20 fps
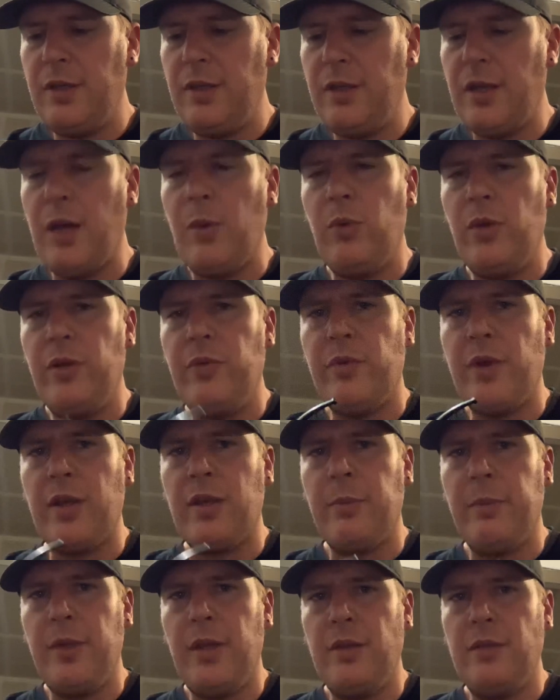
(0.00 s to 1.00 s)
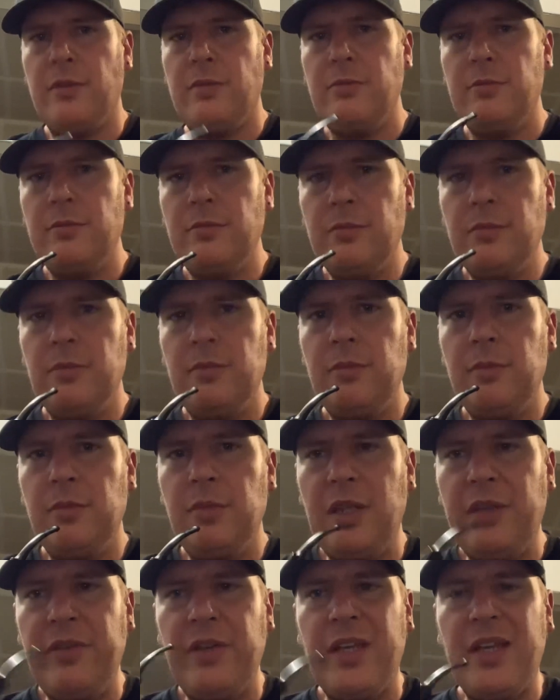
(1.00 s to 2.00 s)
I would recommend
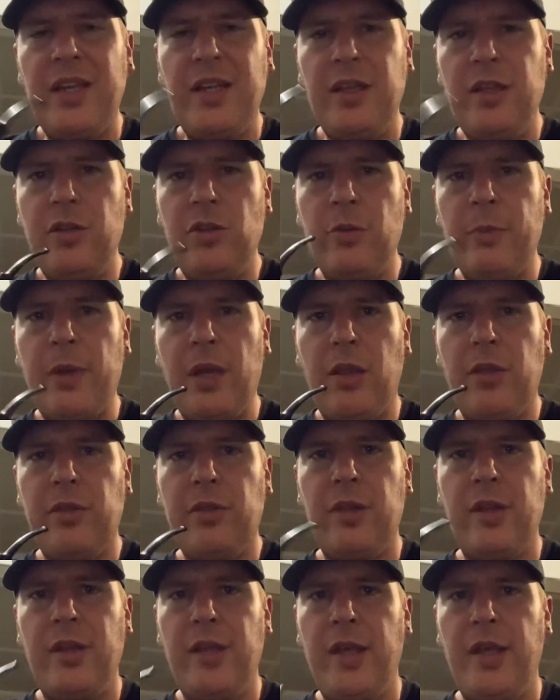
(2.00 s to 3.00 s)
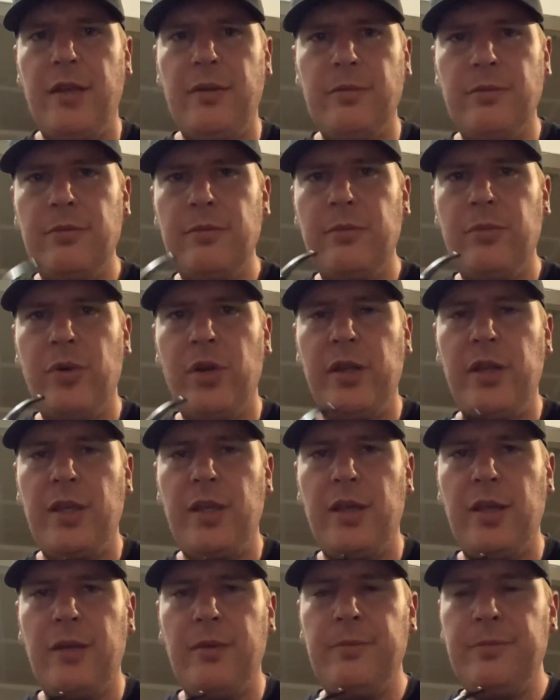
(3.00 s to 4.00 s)
leaving any in your mouth and then breathing
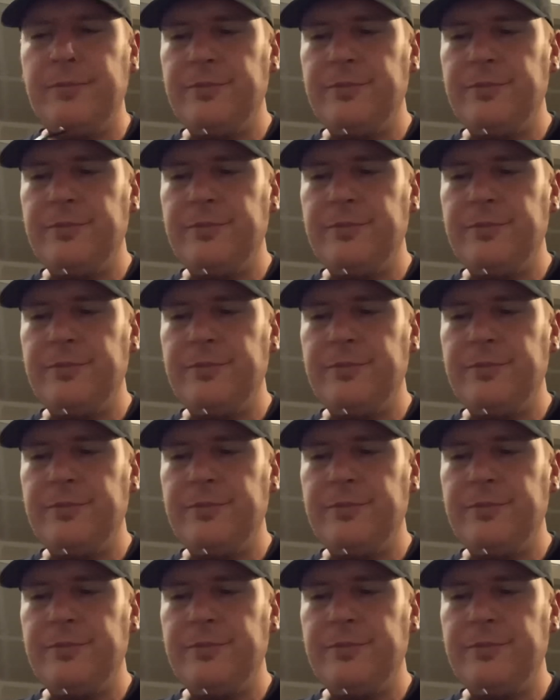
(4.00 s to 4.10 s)
in.